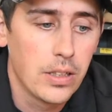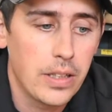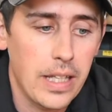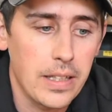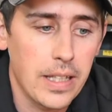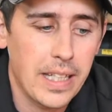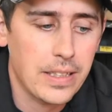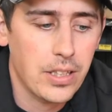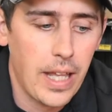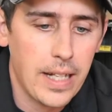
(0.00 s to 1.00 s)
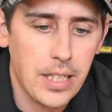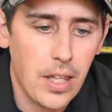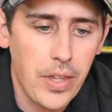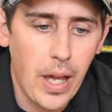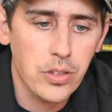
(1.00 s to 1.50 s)
they get to that
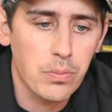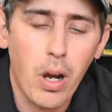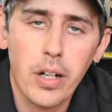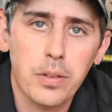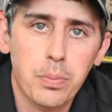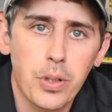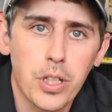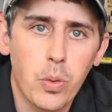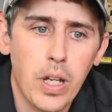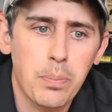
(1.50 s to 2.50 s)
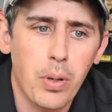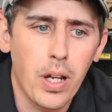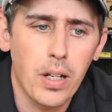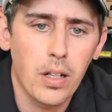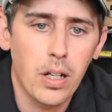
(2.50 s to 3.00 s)
10,000 mark pretty quick,
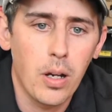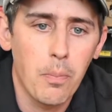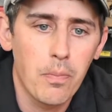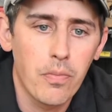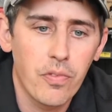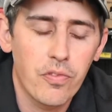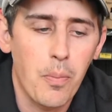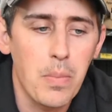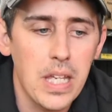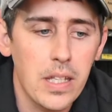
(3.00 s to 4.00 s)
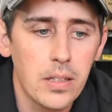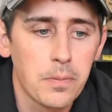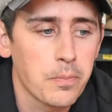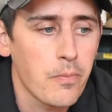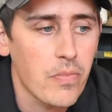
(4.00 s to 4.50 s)
but for me,
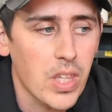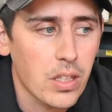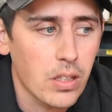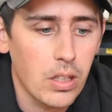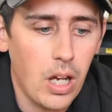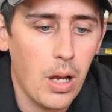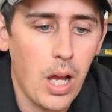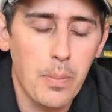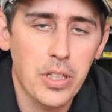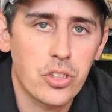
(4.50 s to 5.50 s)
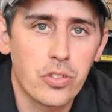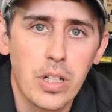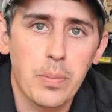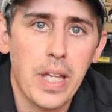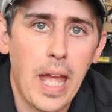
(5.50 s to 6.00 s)
I'm
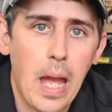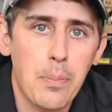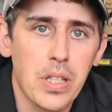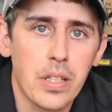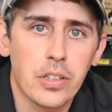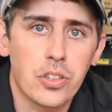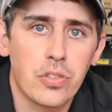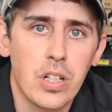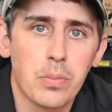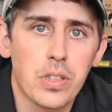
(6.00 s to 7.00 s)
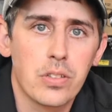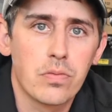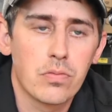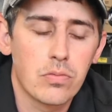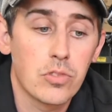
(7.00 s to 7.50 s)
extremely happy and extremely
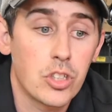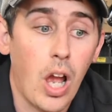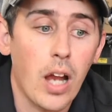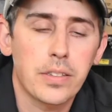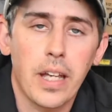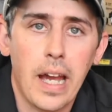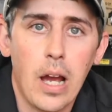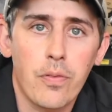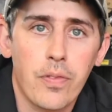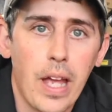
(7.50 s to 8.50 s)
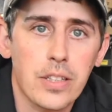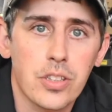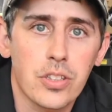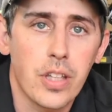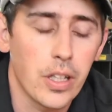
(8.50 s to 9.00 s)
shocked at how fast
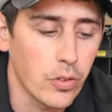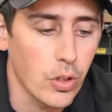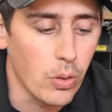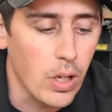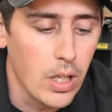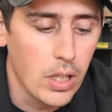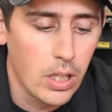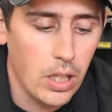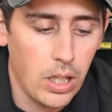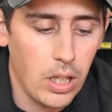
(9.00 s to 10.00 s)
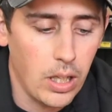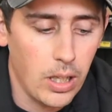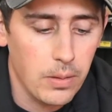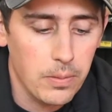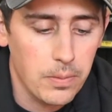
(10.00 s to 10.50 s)
this thing grew.
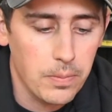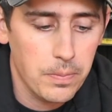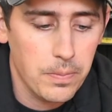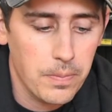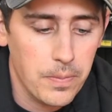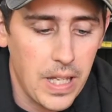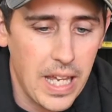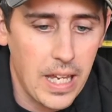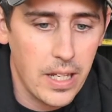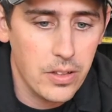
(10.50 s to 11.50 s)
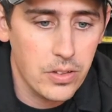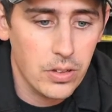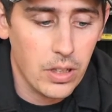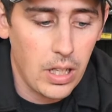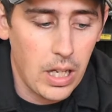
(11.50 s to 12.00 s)
And
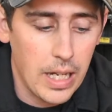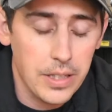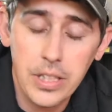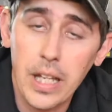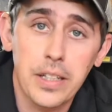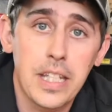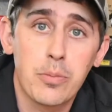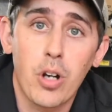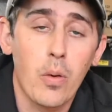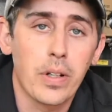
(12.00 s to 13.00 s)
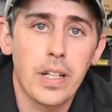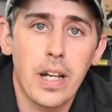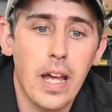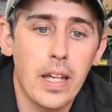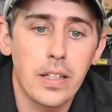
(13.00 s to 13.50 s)
I intend to keep growing, and
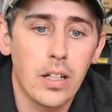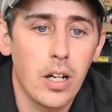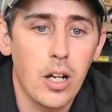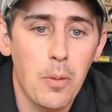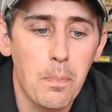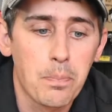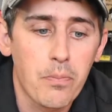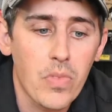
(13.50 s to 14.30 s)
I